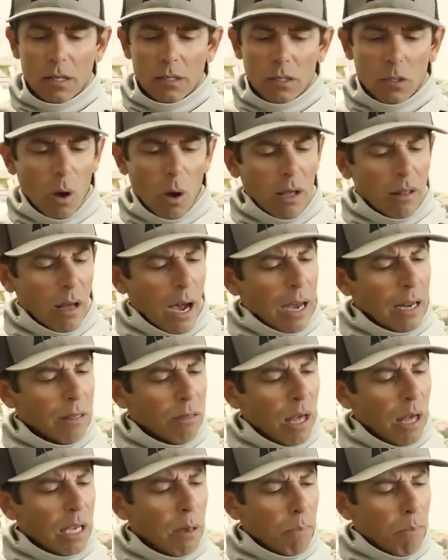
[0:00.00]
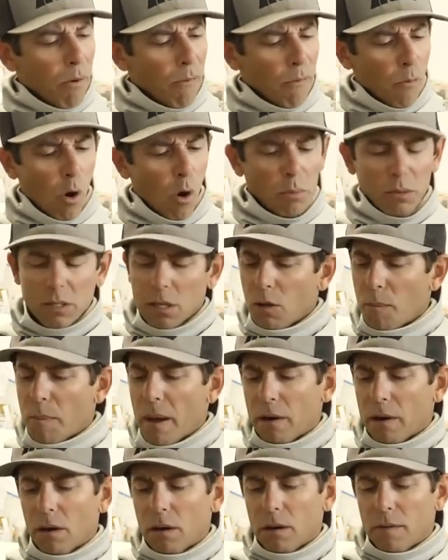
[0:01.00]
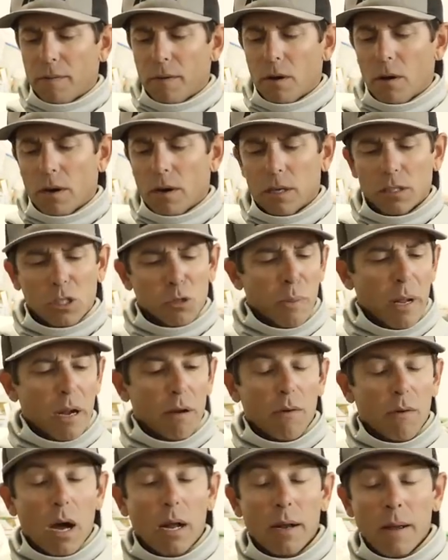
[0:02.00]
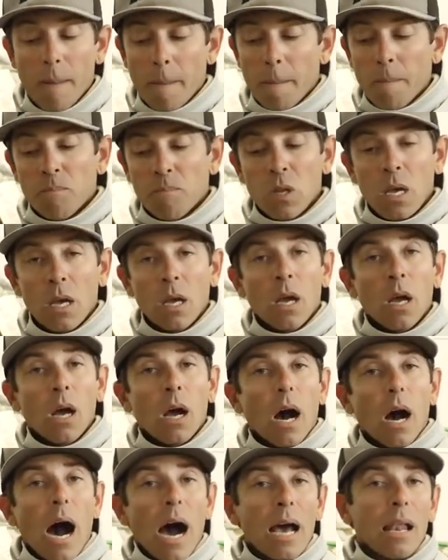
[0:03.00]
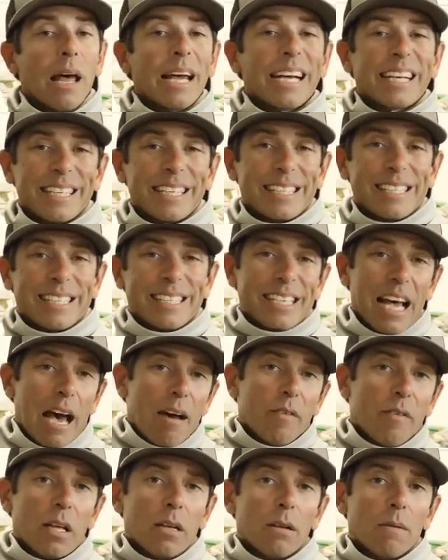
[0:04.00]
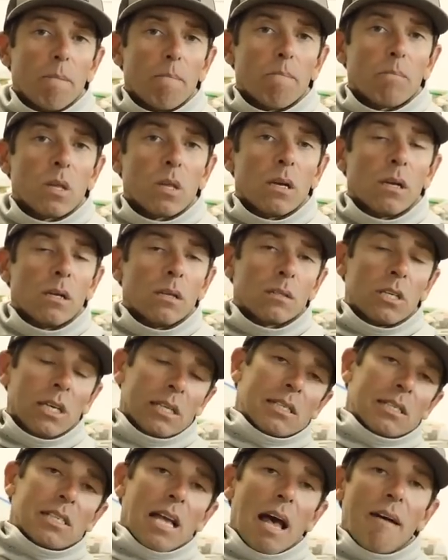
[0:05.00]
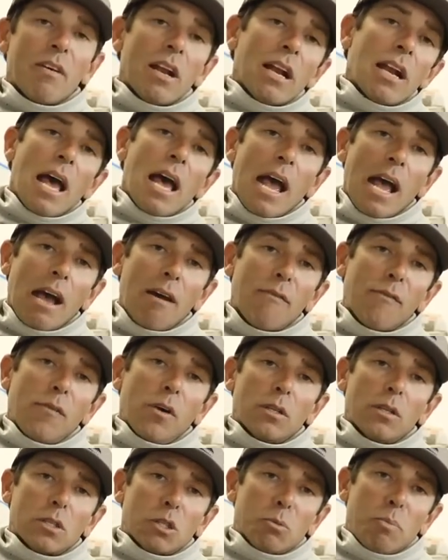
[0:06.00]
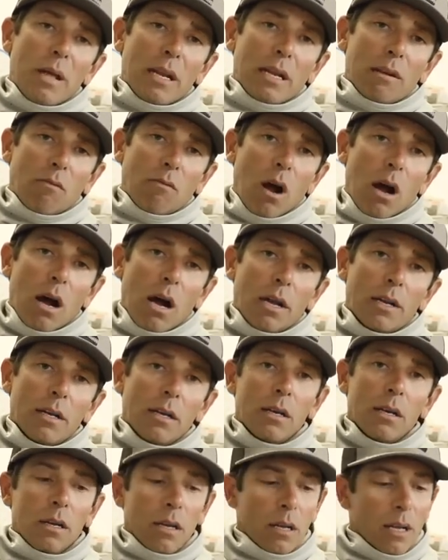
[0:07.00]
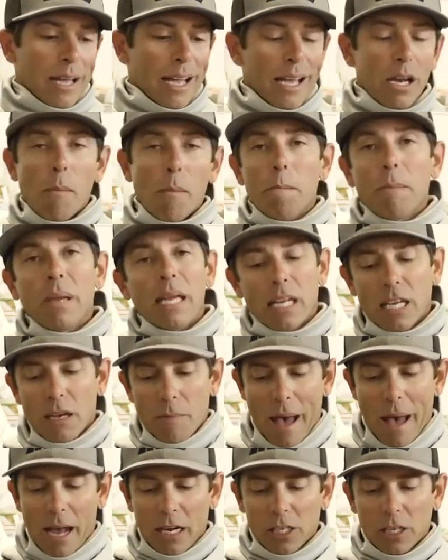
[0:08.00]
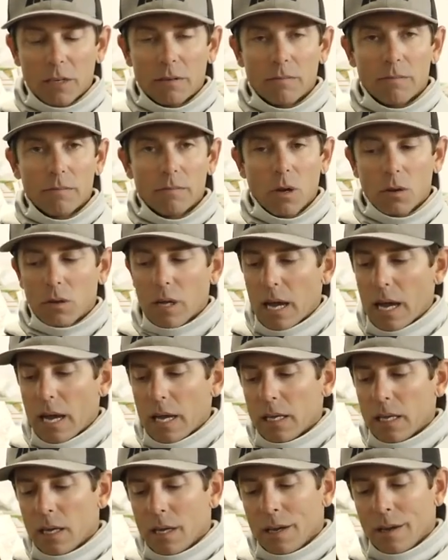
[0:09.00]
So I think it performs a little better on a spinning rod. I like a 7 to 7.5 foot spinning rod in a medium action, okay?